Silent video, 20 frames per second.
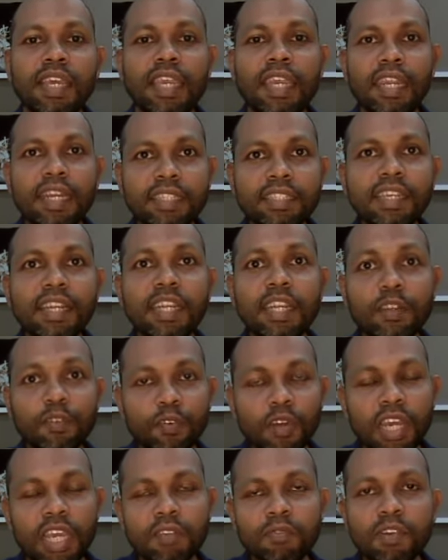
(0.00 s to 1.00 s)
It's the
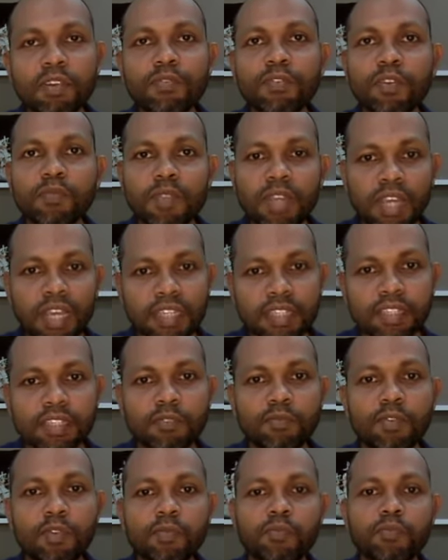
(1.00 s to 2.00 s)
requirement from the customer.